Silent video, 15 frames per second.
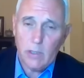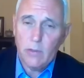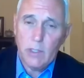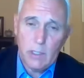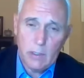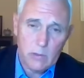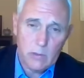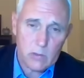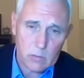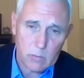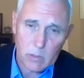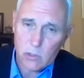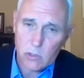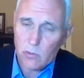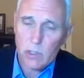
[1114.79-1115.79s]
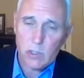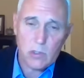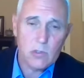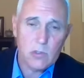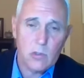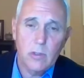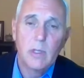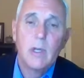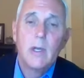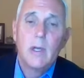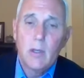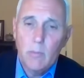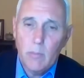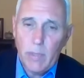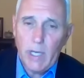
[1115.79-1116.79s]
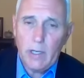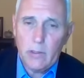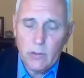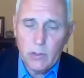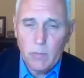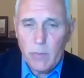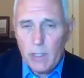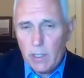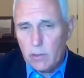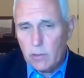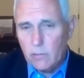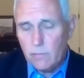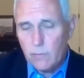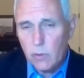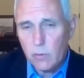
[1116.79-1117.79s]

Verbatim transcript: Now, again, this administration is going back on the path of